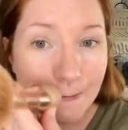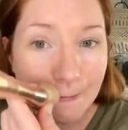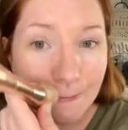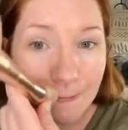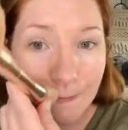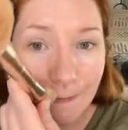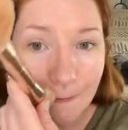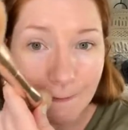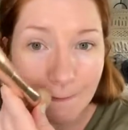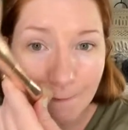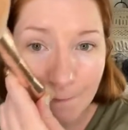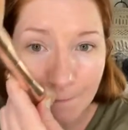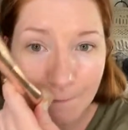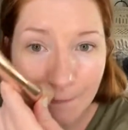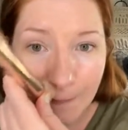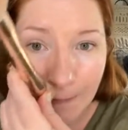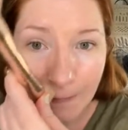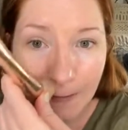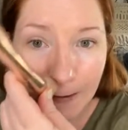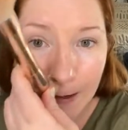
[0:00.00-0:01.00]

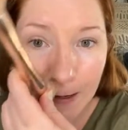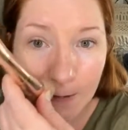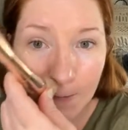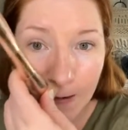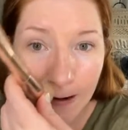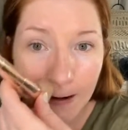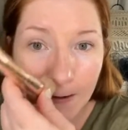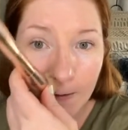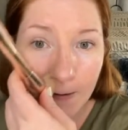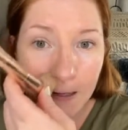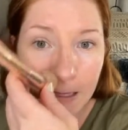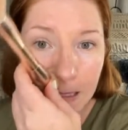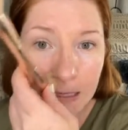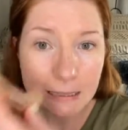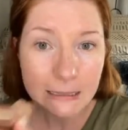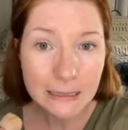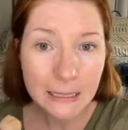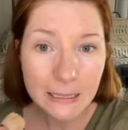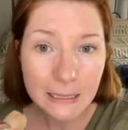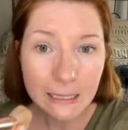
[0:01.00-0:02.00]
So you want to go
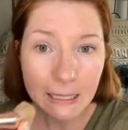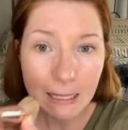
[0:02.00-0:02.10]
just a